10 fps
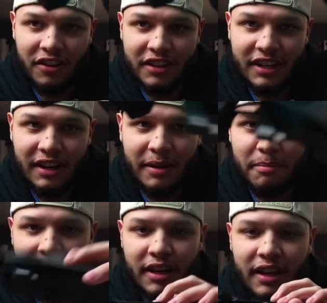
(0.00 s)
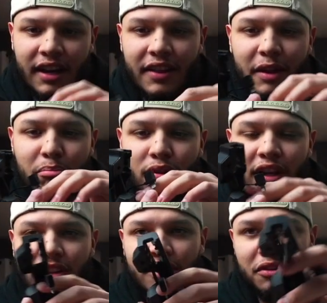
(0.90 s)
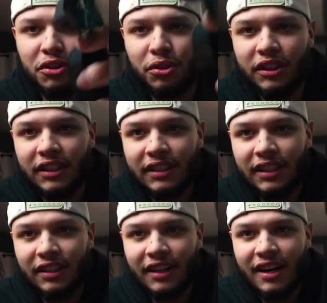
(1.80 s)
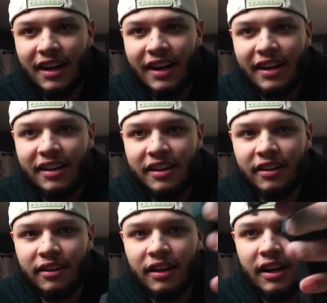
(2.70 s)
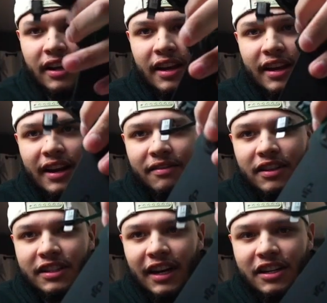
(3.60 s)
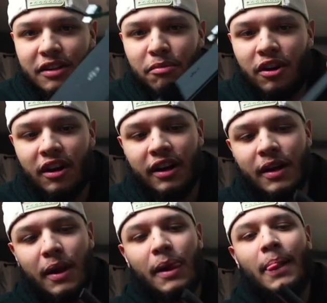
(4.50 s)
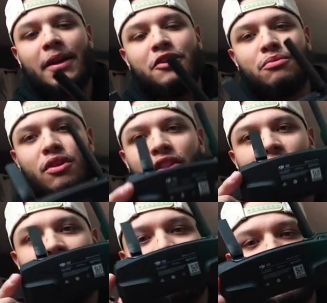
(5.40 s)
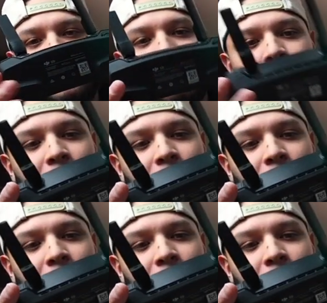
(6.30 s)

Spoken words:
the time, and then pull out the little joysticks that are kind of hiding in here, and I have to attach them on and do all that. So